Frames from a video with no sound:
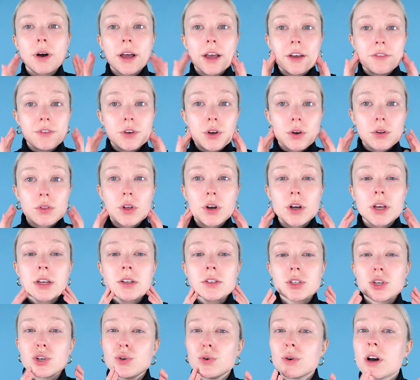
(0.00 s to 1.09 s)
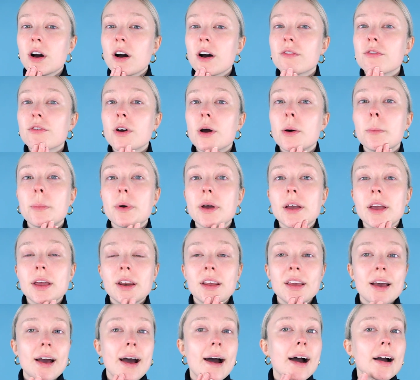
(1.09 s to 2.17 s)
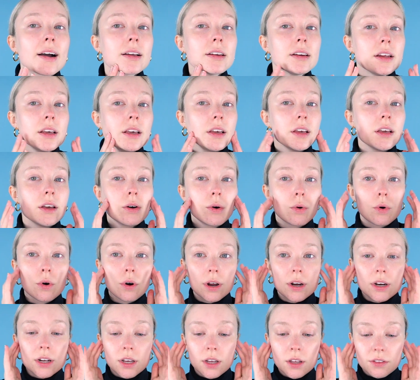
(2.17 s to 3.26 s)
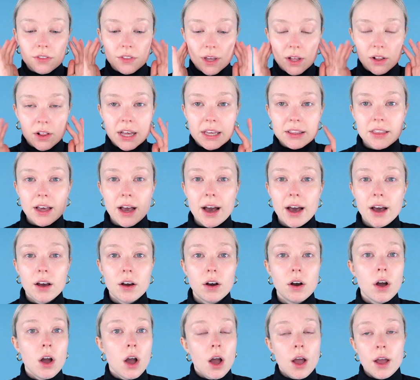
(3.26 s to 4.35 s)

If you're looking to cover up any acne or anything like that,